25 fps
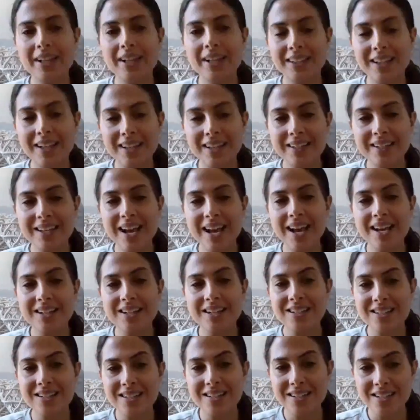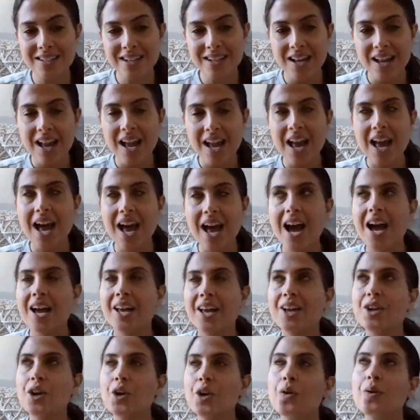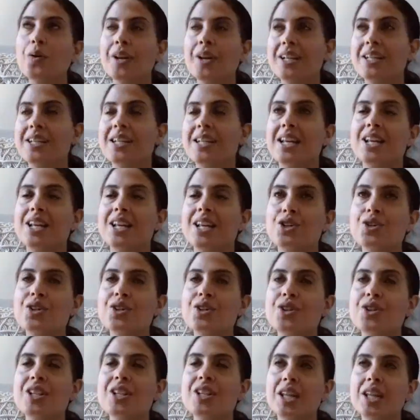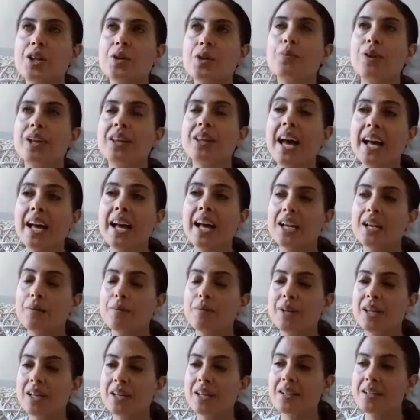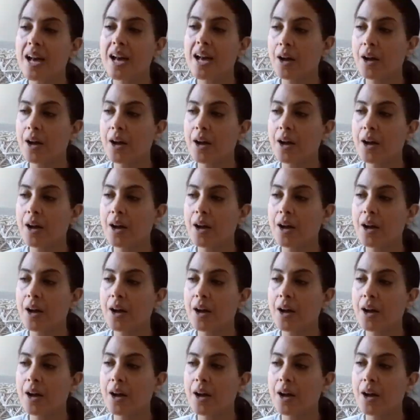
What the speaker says: like that. Yes. It's interesting that you bring that in because